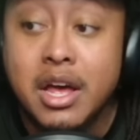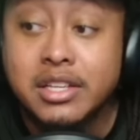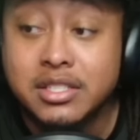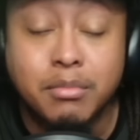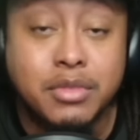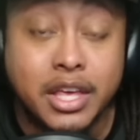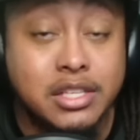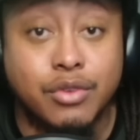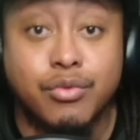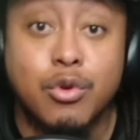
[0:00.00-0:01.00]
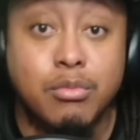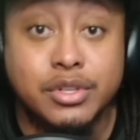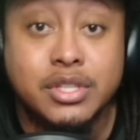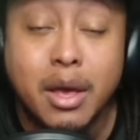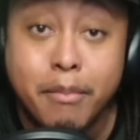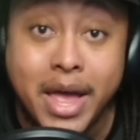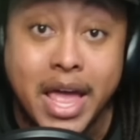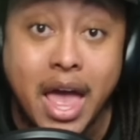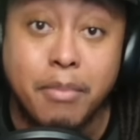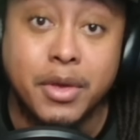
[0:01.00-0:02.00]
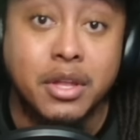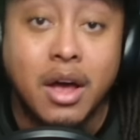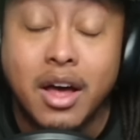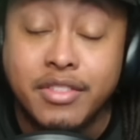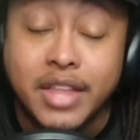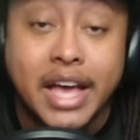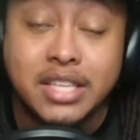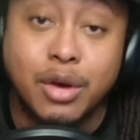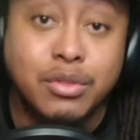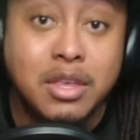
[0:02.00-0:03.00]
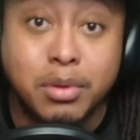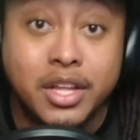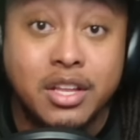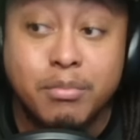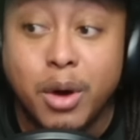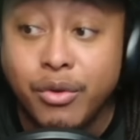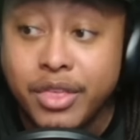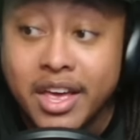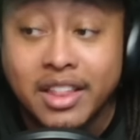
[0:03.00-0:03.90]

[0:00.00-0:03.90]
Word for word: some things of rumors may happen. A nice, healthy blend of both.